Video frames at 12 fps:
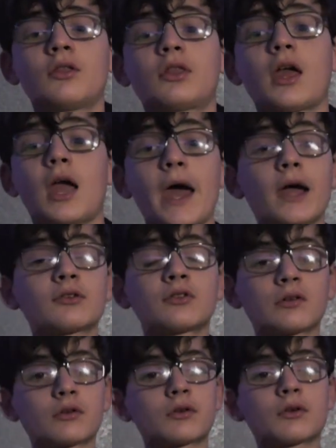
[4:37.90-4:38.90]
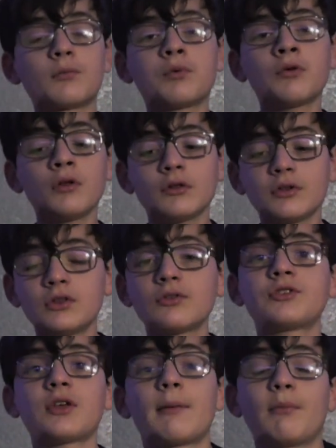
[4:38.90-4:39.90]
they act completely the
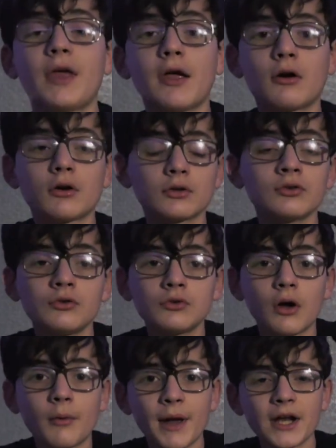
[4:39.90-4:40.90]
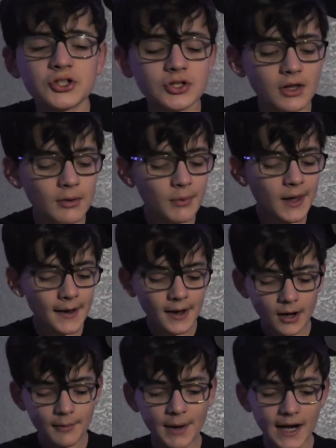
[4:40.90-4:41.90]
same. They are, imagine them,
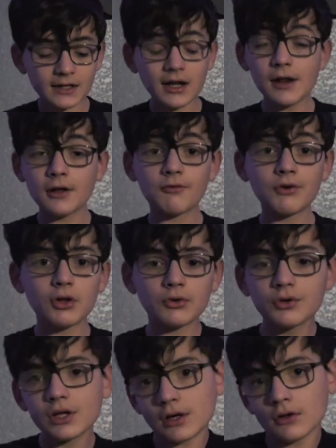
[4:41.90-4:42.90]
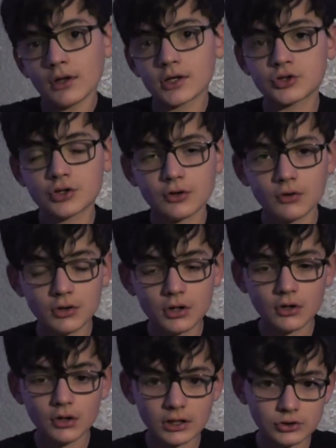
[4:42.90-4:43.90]
a magnetic field and
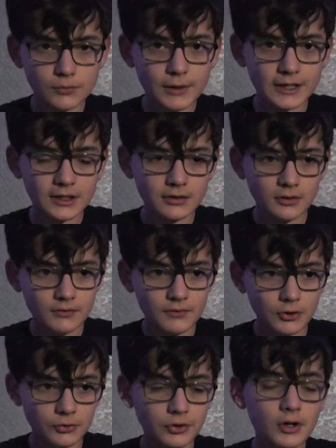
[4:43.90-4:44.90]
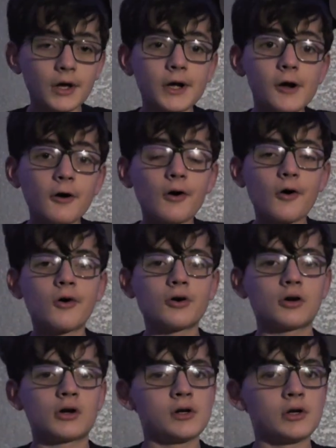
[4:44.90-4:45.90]
electromagnetic field
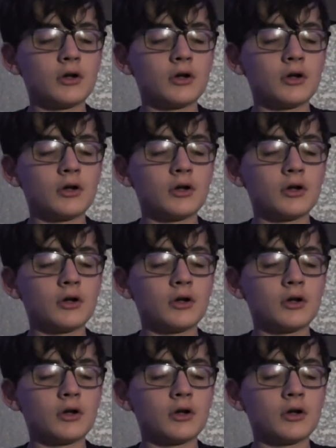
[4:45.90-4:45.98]
are